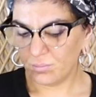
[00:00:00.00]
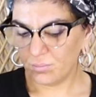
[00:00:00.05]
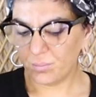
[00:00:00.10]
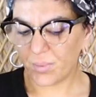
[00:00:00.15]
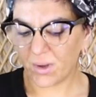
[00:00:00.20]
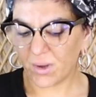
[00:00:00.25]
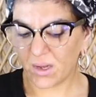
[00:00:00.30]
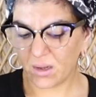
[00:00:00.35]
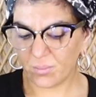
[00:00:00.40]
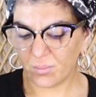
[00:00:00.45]

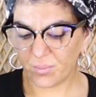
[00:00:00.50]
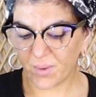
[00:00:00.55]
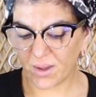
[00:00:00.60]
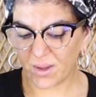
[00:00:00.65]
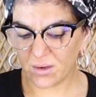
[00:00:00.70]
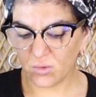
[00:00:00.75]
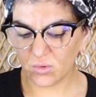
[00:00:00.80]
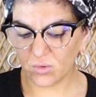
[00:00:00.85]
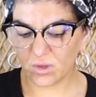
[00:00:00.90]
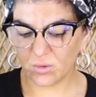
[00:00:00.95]

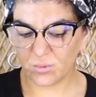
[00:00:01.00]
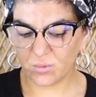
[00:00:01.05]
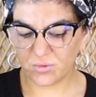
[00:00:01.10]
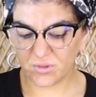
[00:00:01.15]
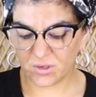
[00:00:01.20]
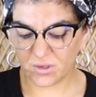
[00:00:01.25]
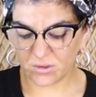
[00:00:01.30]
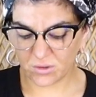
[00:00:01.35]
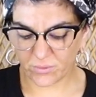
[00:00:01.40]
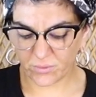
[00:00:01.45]
by looking
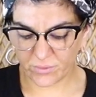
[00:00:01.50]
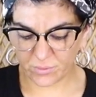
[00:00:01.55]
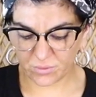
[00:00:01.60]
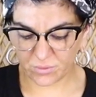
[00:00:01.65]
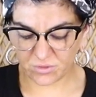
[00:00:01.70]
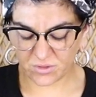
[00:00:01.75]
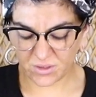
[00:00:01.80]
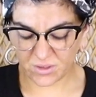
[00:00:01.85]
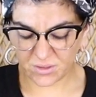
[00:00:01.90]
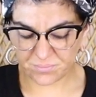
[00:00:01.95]
within, going
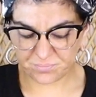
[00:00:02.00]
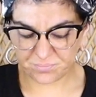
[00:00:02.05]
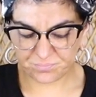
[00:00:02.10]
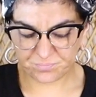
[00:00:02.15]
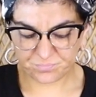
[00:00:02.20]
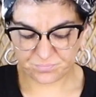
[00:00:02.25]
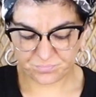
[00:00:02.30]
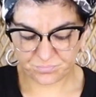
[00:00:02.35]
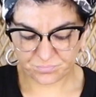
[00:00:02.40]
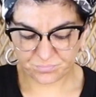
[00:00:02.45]
within.
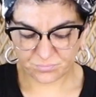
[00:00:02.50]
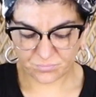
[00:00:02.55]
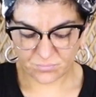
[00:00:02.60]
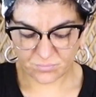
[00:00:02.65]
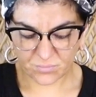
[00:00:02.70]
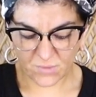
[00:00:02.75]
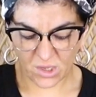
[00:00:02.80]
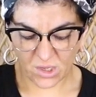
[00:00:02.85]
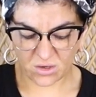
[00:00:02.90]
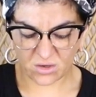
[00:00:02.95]

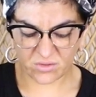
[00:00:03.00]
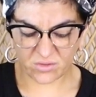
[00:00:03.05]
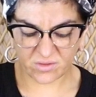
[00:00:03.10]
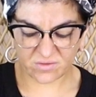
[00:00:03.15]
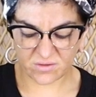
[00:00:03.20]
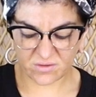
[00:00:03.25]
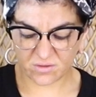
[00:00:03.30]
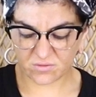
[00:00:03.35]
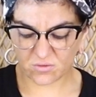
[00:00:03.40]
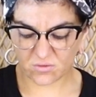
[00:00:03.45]
I know that
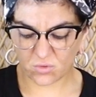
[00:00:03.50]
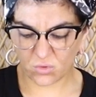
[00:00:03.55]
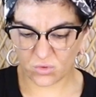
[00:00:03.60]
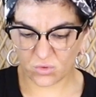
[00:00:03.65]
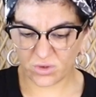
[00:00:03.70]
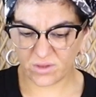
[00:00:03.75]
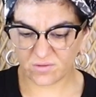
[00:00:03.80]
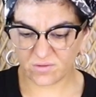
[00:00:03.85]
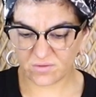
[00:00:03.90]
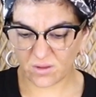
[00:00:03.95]
sounds
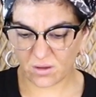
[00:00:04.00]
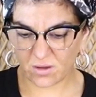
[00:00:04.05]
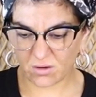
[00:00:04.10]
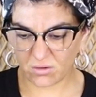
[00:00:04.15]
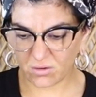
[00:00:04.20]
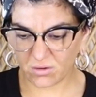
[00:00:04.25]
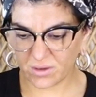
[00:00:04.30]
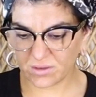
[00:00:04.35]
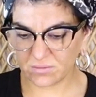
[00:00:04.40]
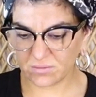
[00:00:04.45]
corny as
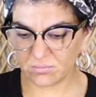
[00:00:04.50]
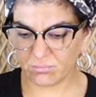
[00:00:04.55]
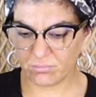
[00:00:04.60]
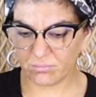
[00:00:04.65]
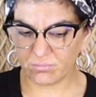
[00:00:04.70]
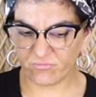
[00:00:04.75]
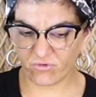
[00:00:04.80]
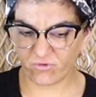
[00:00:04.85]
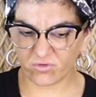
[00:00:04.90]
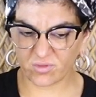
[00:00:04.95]
hell, and
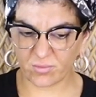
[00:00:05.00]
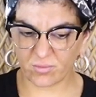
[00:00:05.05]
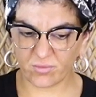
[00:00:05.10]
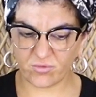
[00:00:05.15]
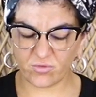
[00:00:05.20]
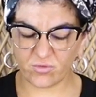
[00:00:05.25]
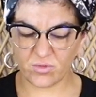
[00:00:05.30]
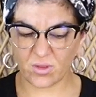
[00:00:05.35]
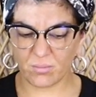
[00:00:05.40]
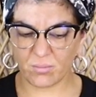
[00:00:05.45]
for some of
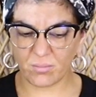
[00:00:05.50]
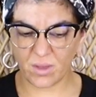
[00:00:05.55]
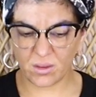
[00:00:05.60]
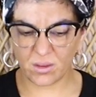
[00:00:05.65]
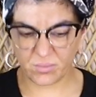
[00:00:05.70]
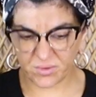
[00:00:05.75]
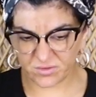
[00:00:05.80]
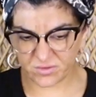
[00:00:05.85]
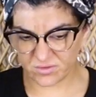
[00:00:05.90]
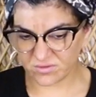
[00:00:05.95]
you that may
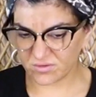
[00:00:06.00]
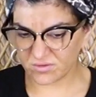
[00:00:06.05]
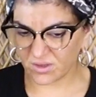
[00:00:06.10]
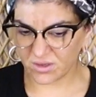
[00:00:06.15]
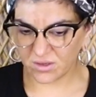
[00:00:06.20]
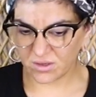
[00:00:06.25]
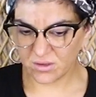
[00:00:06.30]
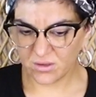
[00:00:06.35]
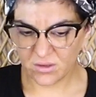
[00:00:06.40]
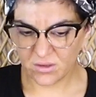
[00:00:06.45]
be just
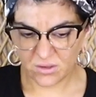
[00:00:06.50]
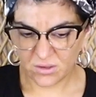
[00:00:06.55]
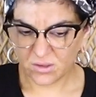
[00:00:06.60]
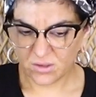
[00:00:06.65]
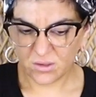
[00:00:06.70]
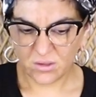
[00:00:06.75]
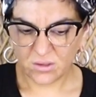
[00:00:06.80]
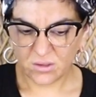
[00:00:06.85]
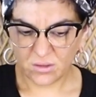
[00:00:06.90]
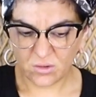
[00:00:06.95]
like
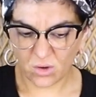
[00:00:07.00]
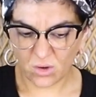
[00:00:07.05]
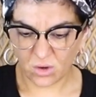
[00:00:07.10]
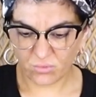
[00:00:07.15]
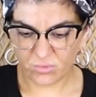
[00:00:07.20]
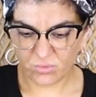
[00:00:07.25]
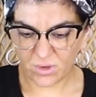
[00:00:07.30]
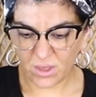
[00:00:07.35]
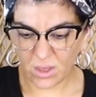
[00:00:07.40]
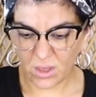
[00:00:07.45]

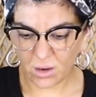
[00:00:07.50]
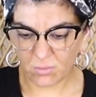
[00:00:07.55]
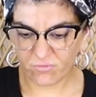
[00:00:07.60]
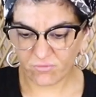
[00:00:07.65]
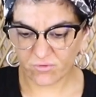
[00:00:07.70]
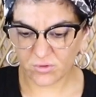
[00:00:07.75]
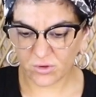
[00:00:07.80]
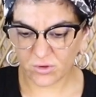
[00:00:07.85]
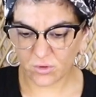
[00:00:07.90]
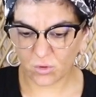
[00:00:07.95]
not really
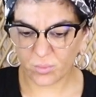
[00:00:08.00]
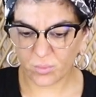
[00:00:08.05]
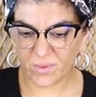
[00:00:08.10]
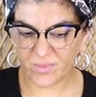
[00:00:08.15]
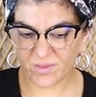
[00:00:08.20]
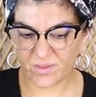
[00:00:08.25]
helpful at all, but